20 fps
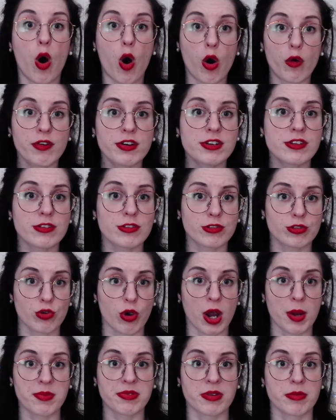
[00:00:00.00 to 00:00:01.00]
Ovid
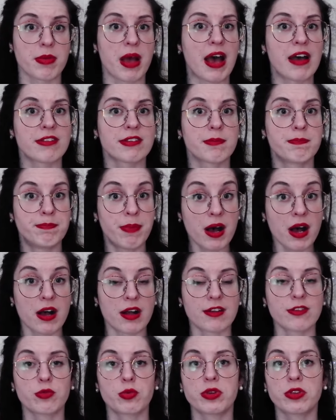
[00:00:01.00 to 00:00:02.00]
describes them as
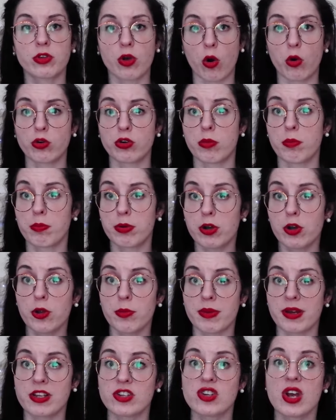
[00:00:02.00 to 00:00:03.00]
birds with golden
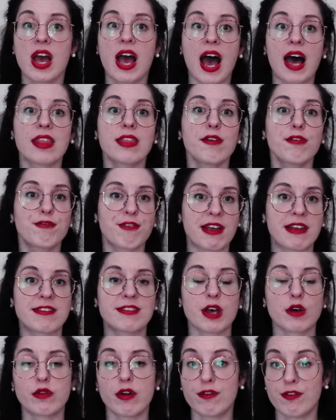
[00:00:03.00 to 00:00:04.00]
plumage and the
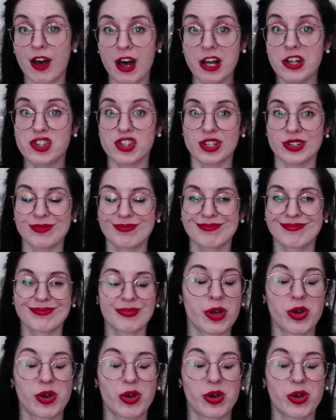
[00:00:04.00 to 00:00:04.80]
face of a virgin.